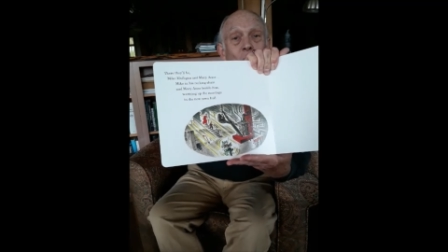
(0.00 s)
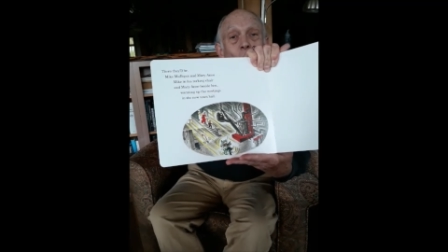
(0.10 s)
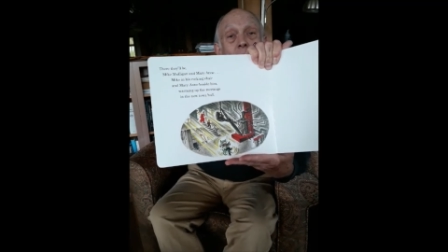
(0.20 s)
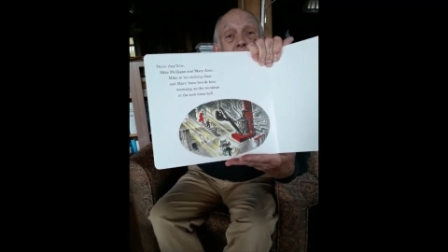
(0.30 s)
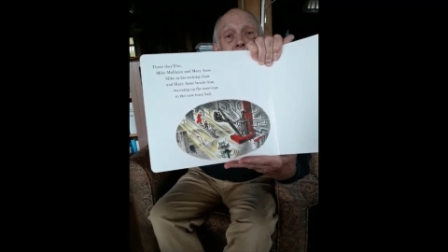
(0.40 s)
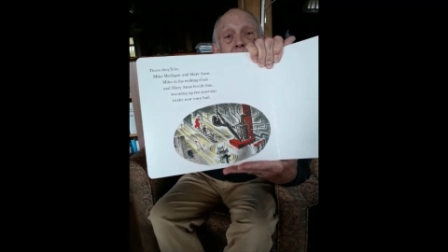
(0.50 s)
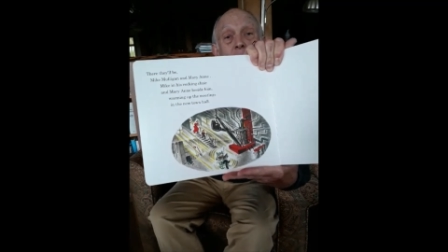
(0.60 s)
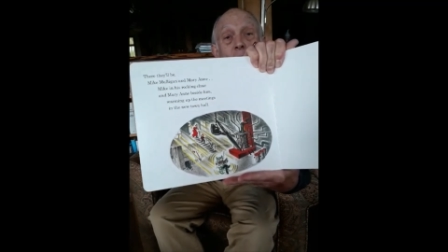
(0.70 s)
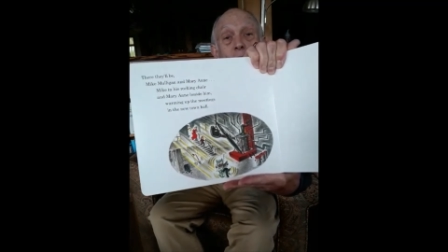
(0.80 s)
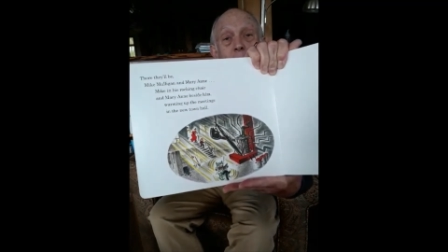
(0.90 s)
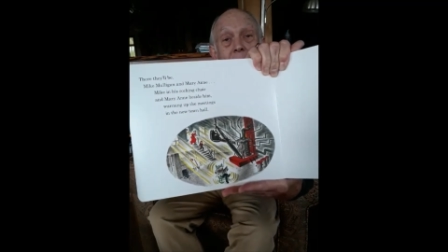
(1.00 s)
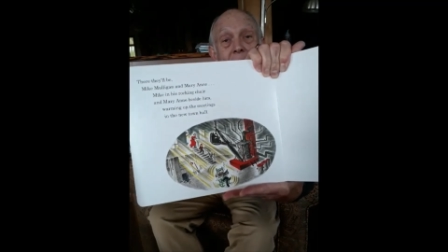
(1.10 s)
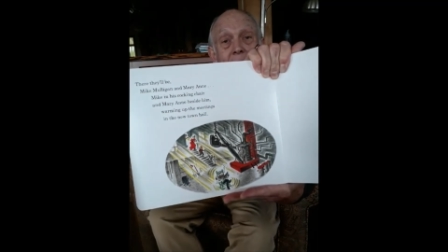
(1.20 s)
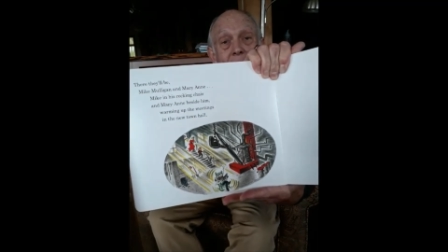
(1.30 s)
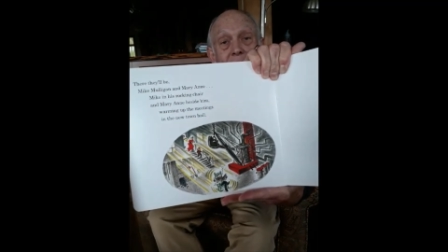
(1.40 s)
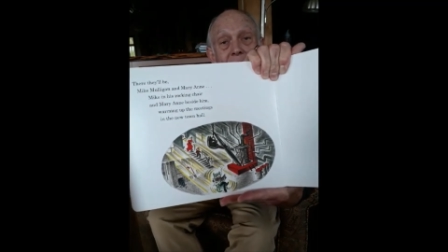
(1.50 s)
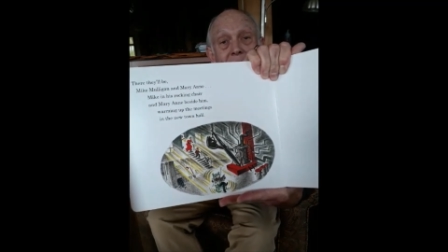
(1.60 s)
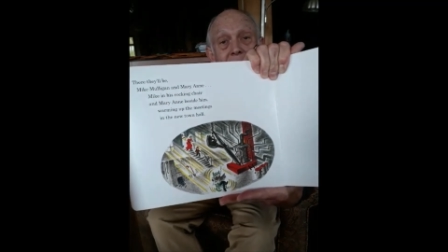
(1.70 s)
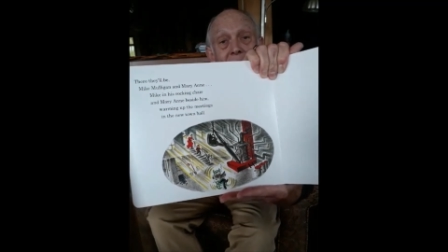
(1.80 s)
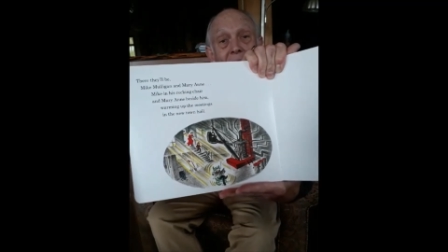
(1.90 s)
What a great
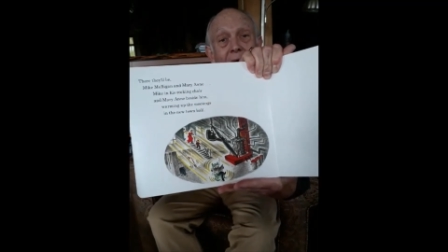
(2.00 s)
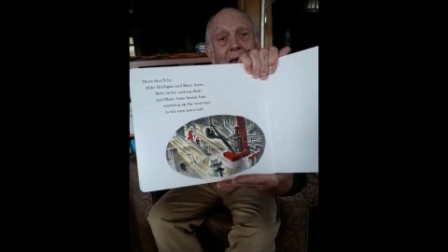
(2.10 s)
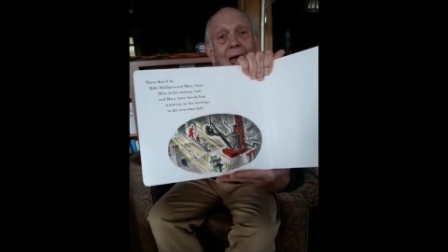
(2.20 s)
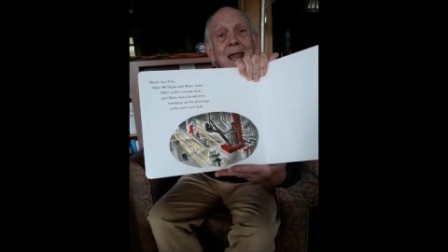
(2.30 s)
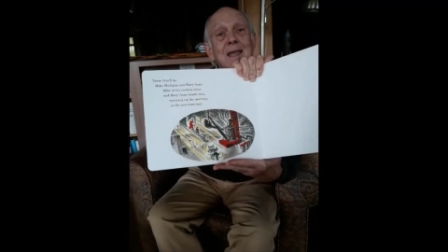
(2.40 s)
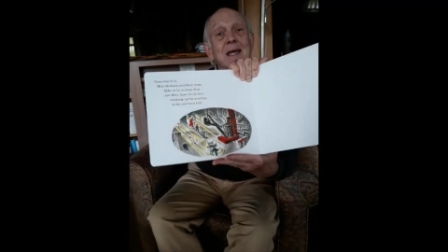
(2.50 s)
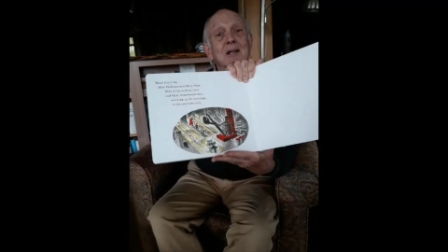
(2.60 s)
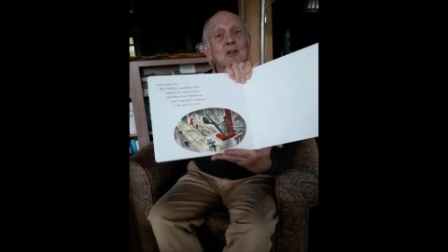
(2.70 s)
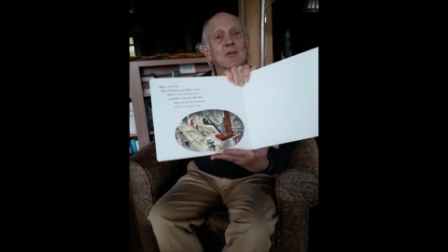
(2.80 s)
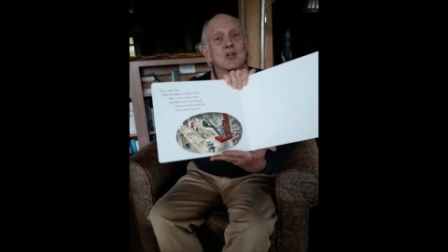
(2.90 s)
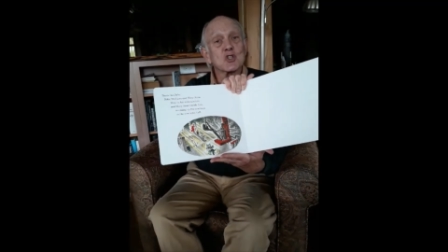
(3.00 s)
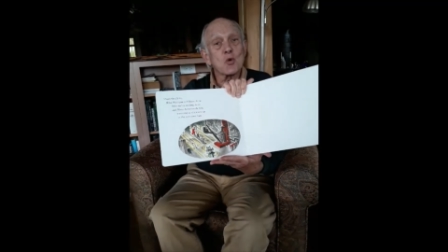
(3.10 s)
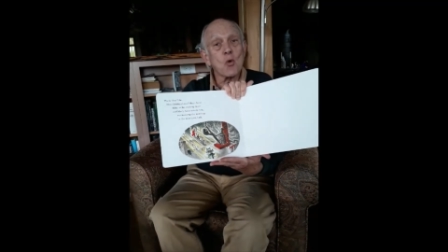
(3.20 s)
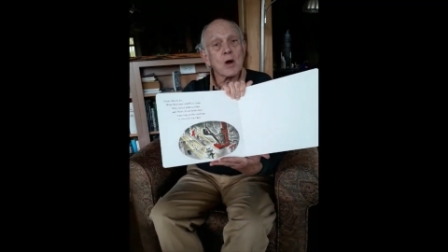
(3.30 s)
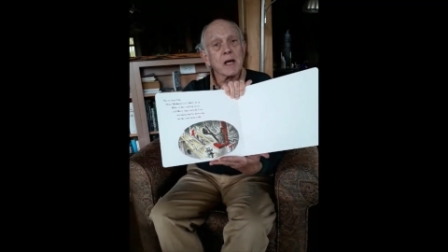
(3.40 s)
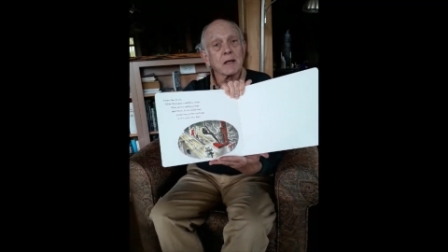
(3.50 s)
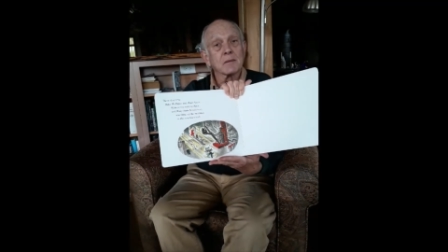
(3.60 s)
ending to the story.